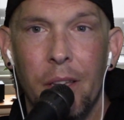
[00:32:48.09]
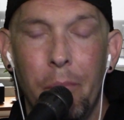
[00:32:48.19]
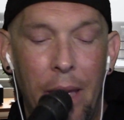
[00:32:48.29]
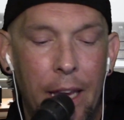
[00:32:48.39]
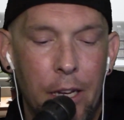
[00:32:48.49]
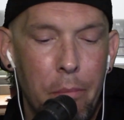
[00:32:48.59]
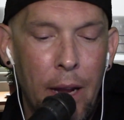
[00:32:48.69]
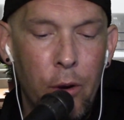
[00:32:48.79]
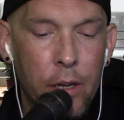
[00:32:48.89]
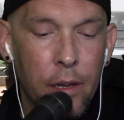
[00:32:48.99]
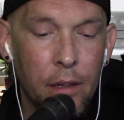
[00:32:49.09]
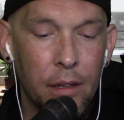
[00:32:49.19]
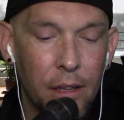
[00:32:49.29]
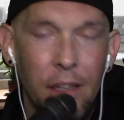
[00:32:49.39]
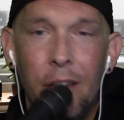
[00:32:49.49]
Making
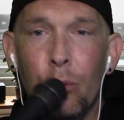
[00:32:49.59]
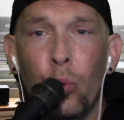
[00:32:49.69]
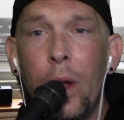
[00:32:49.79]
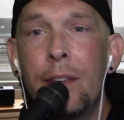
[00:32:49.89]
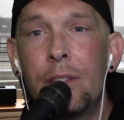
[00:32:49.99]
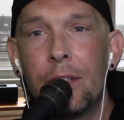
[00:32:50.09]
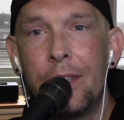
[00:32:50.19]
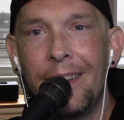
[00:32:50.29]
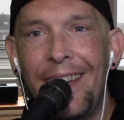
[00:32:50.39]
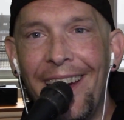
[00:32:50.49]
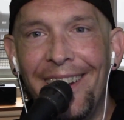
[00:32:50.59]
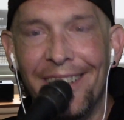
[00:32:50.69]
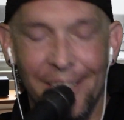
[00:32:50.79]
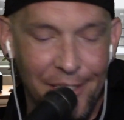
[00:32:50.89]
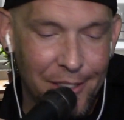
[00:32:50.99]
America racist again.